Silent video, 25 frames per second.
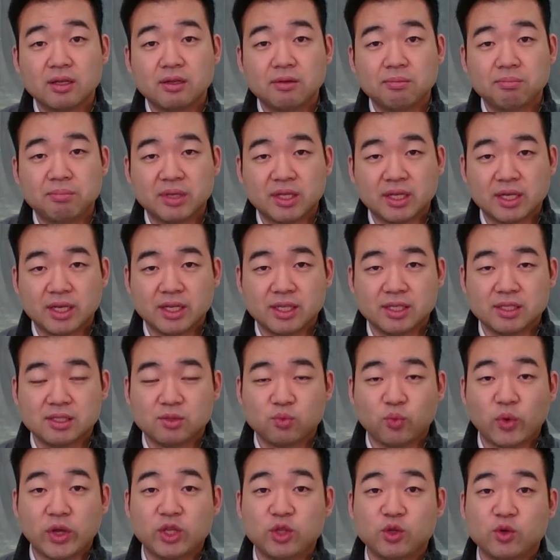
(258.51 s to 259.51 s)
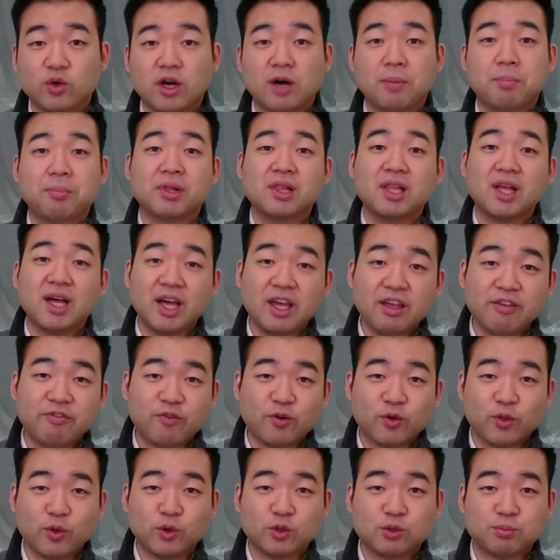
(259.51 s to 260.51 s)
Because when you apply for
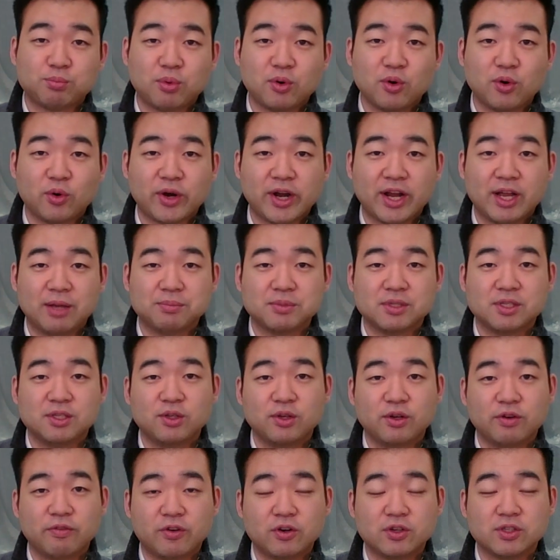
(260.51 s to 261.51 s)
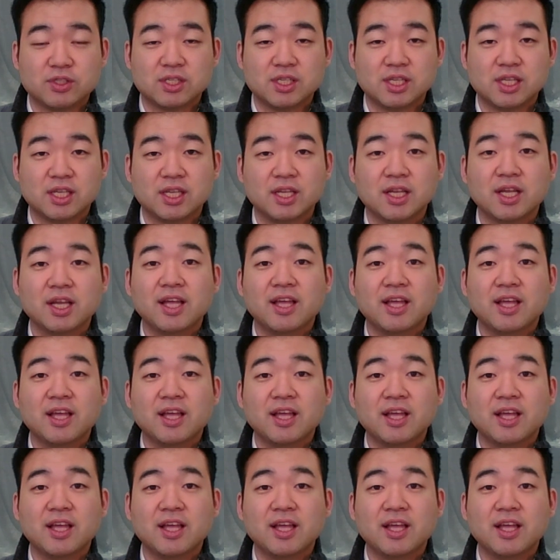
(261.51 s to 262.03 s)
those programs in university,